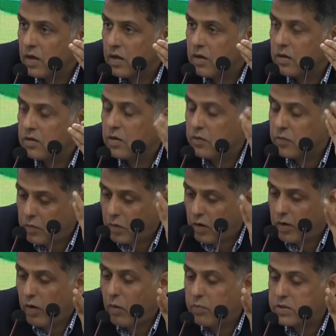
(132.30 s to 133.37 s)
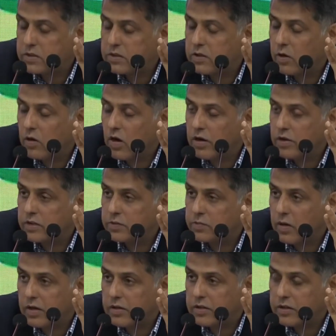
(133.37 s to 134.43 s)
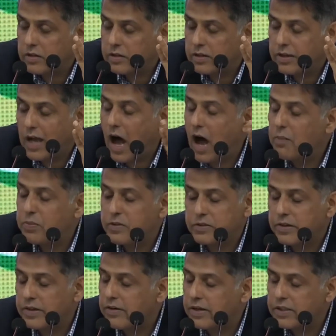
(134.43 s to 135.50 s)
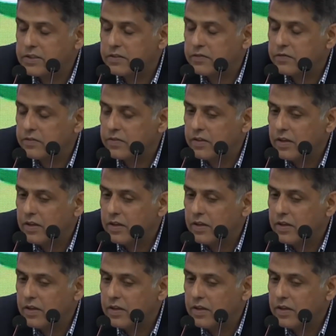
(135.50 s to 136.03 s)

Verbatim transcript: The, obviously the Congress party. The A A P is regressive.